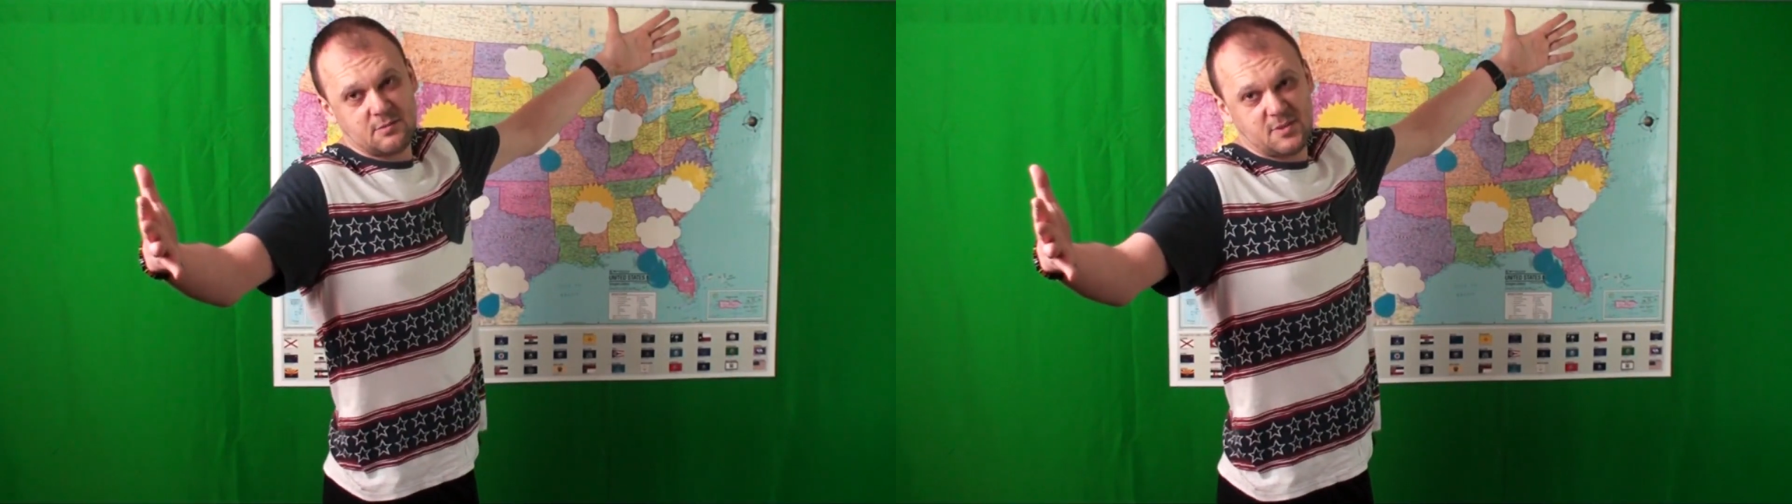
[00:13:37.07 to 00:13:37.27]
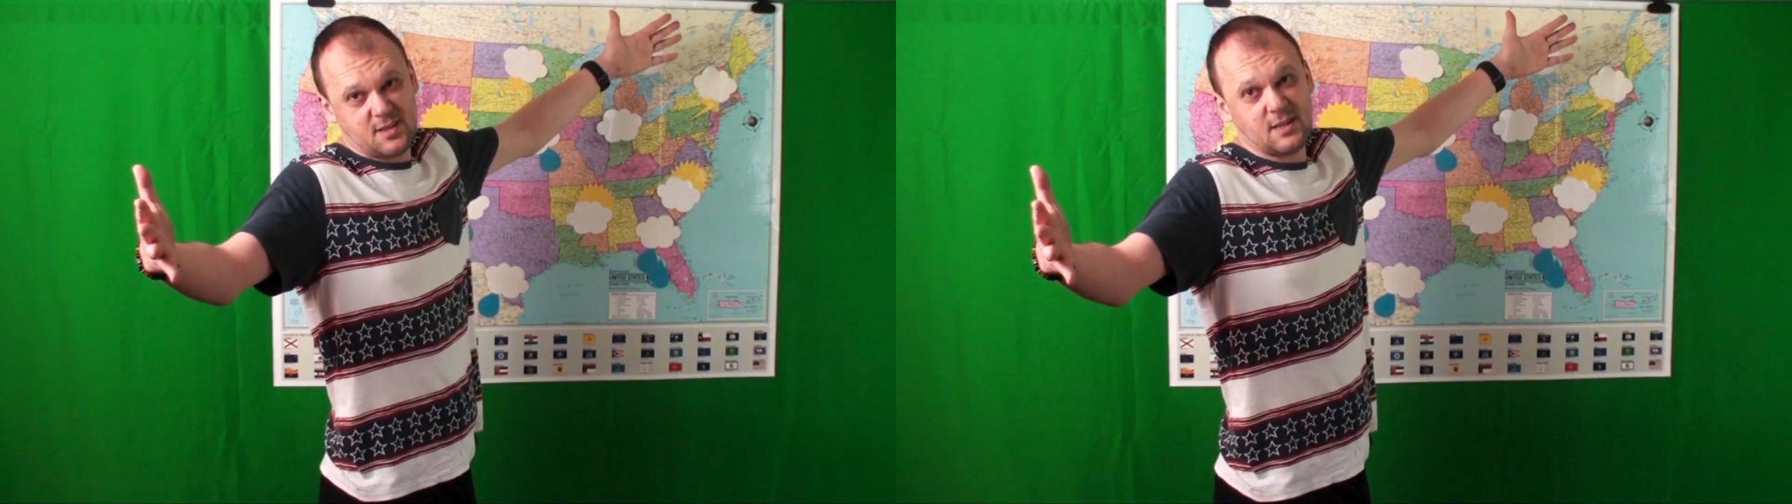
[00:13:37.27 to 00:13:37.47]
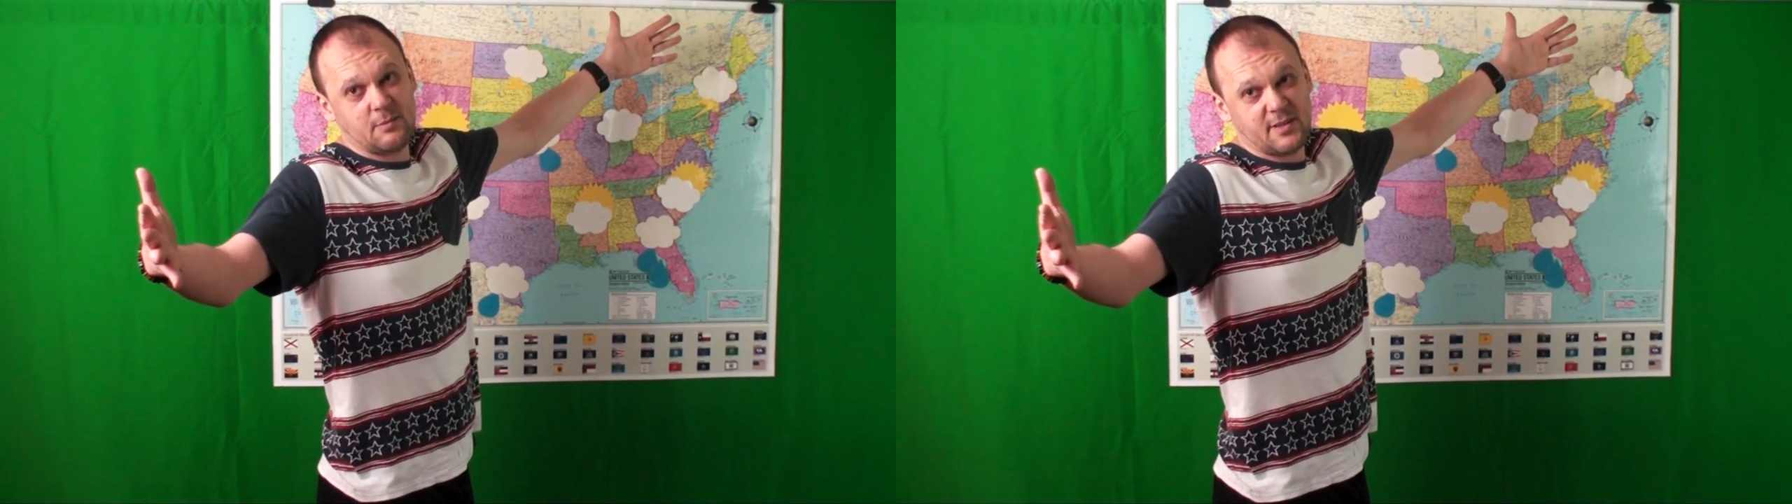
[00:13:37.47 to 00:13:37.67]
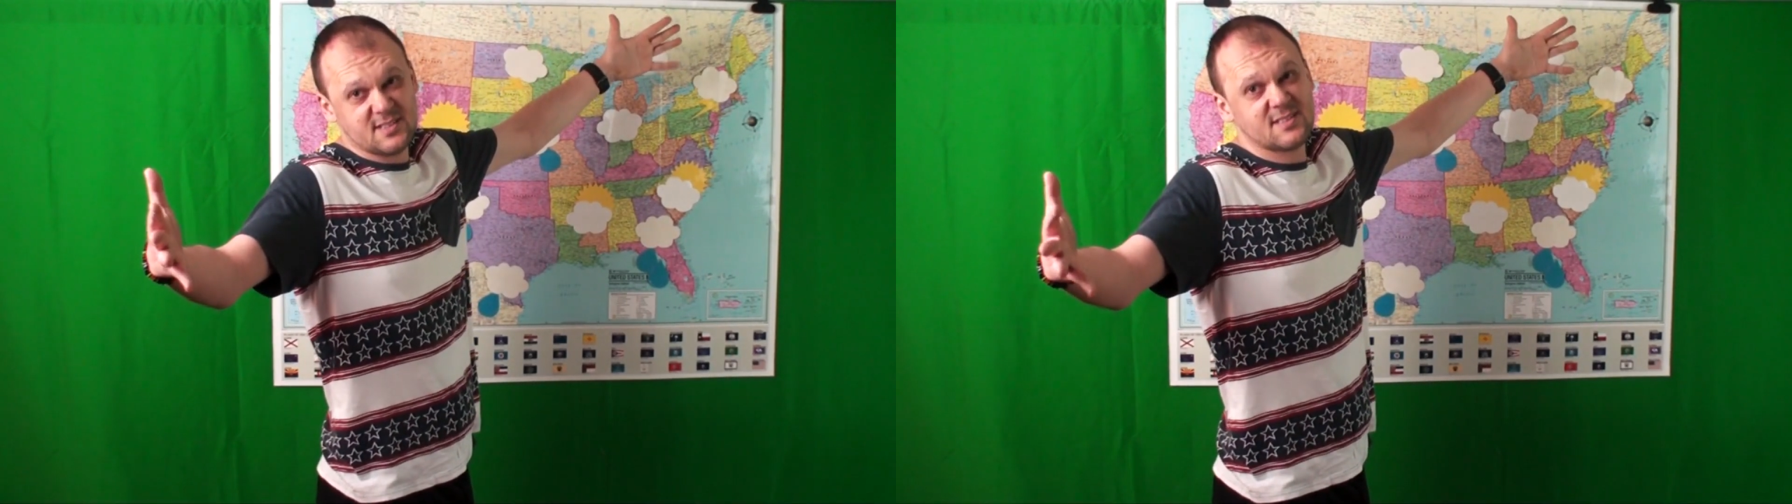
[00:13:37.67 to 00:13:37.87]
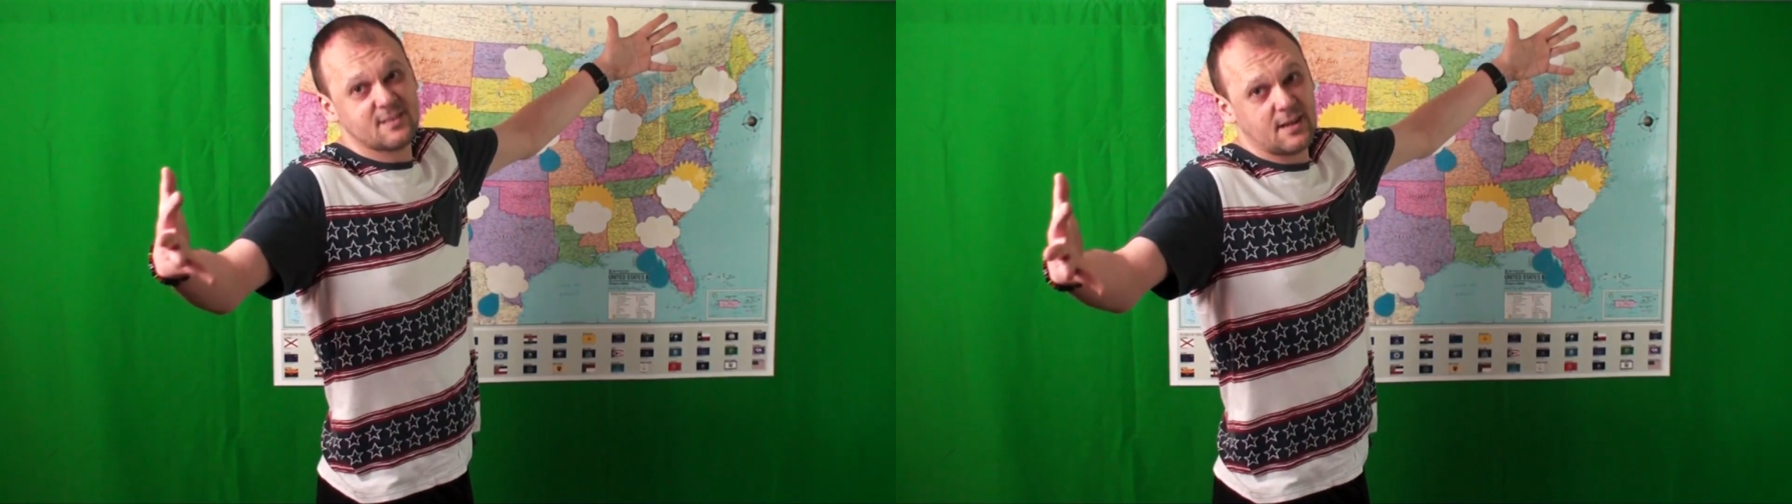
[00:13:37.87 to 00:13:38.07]
and thinking about
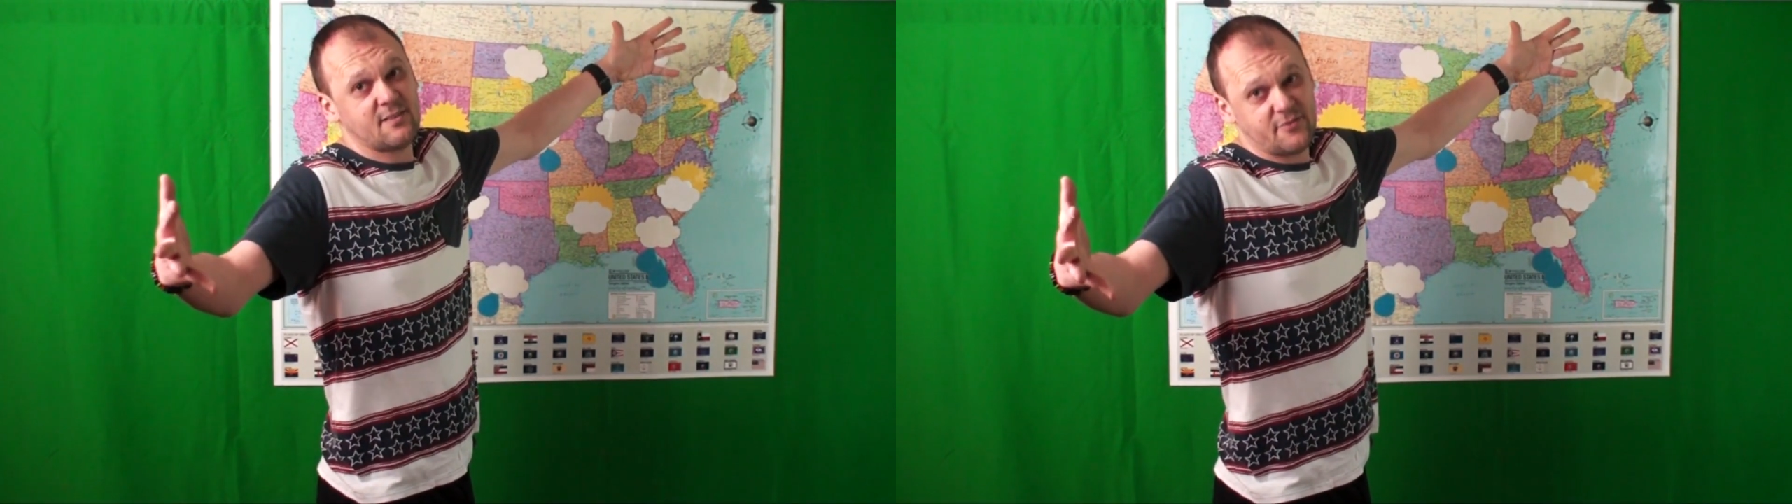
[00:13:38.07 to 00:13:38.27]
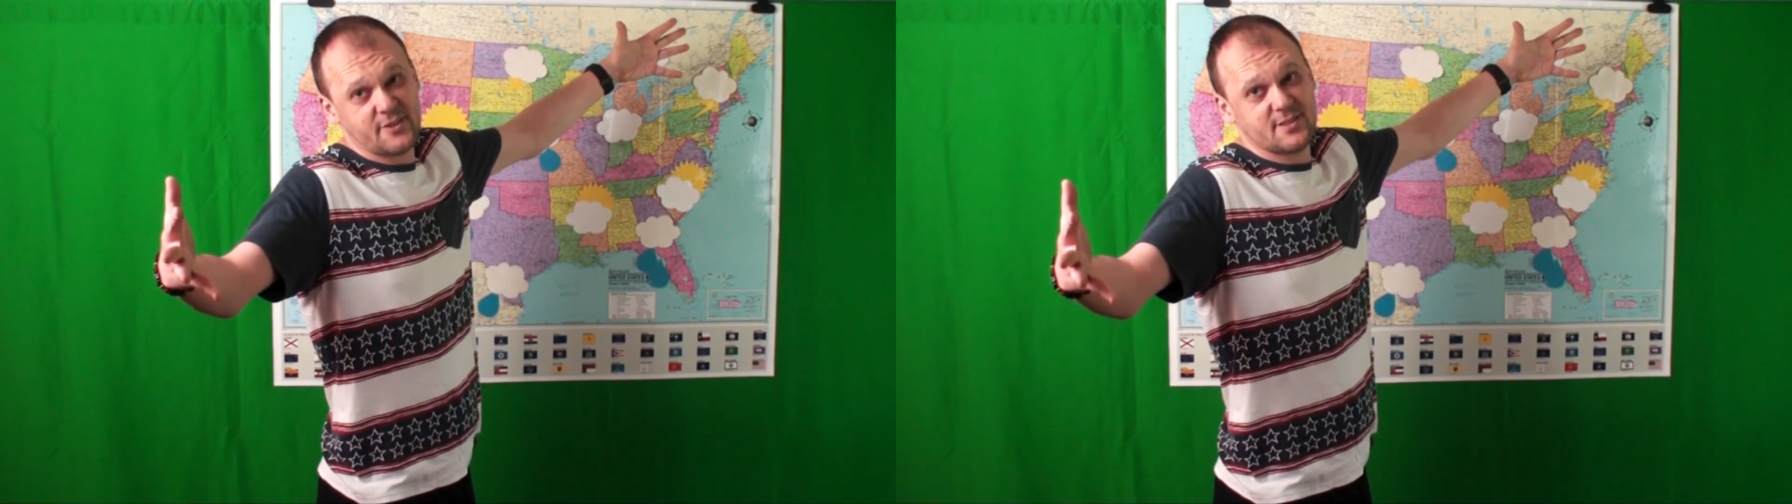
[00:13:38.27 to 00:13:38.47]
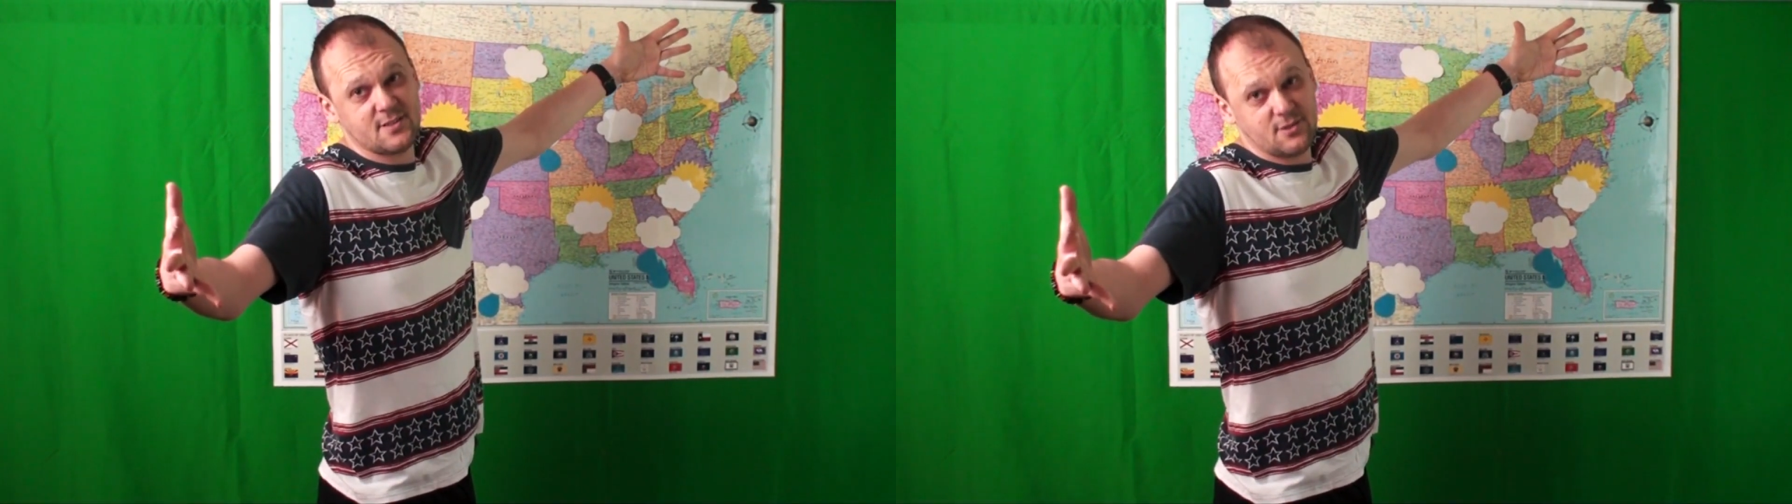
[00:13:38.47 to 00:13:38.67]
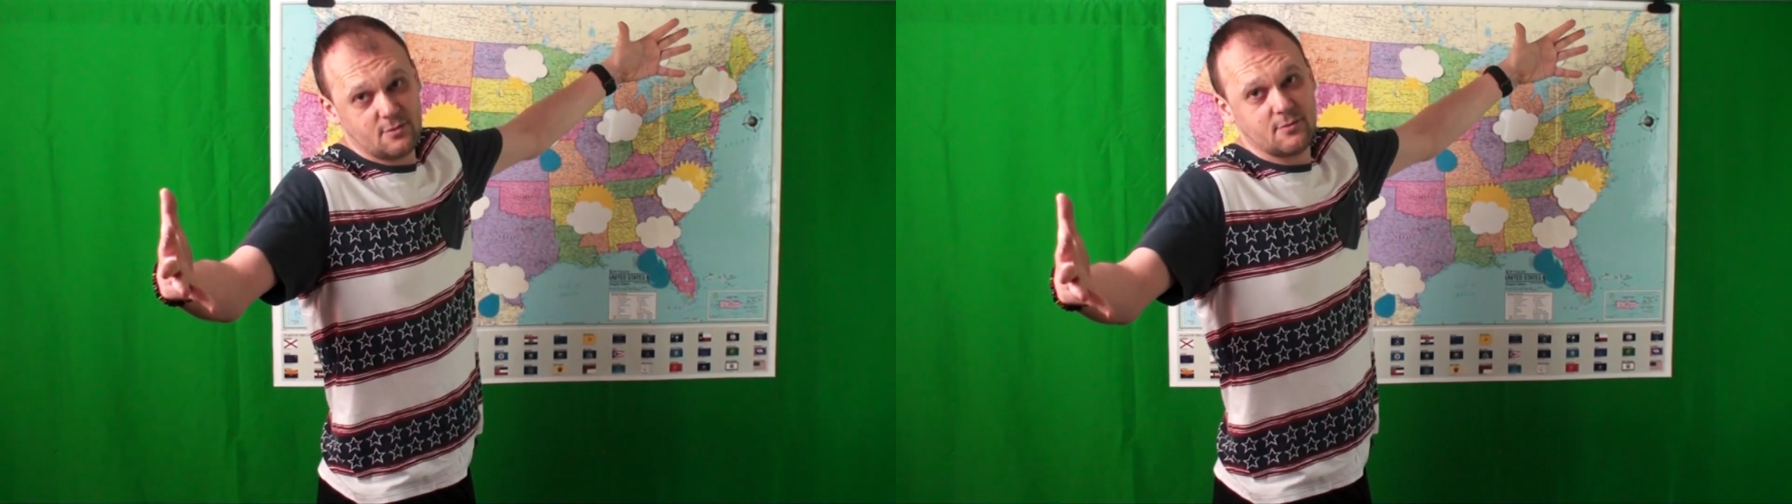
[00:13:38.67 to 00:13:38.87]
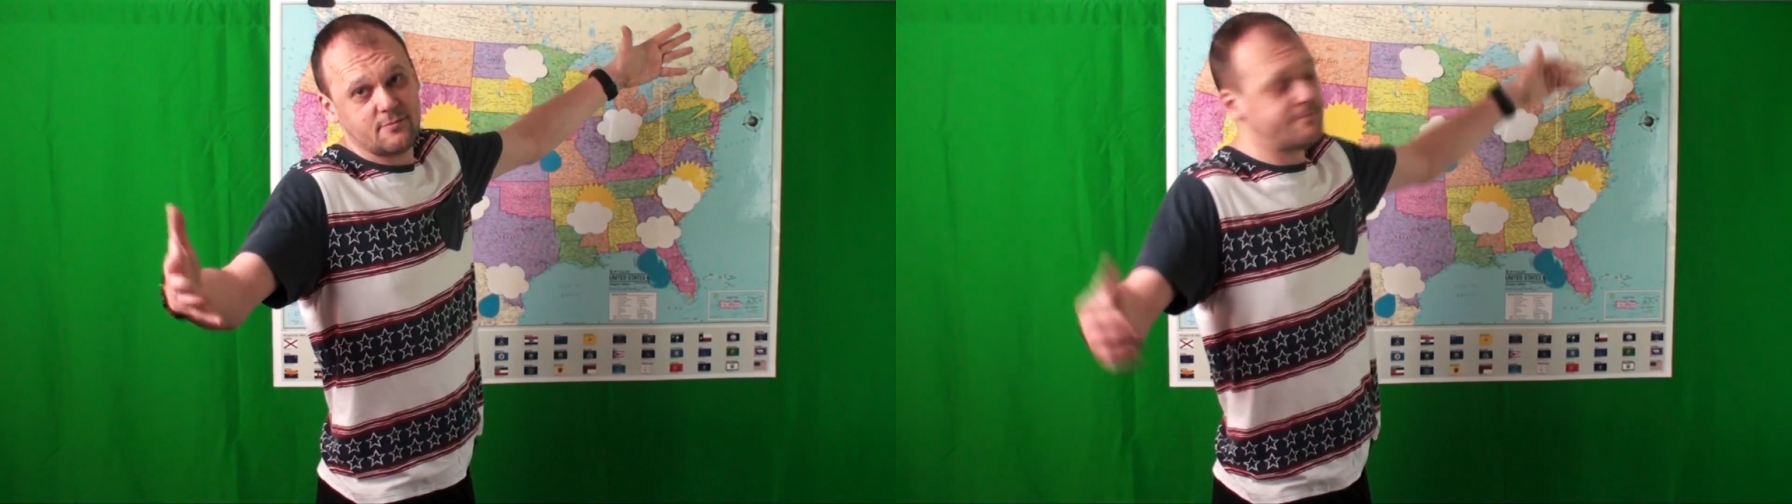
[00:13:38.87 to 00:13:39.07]
it's kind of freezing too.